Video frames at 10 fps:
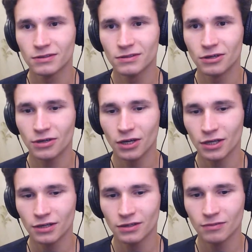
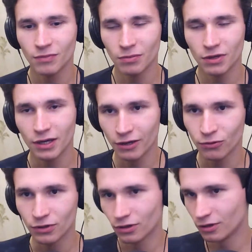Okay, maybe I
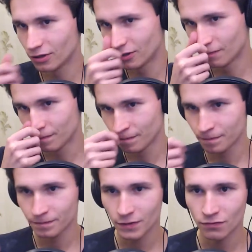will uh,
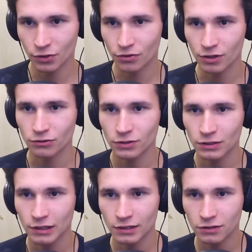figure out it
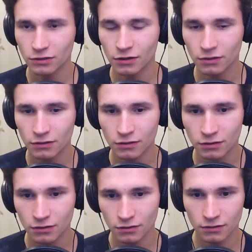later.
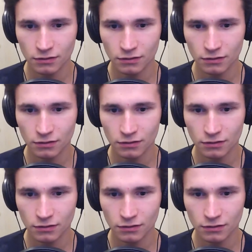But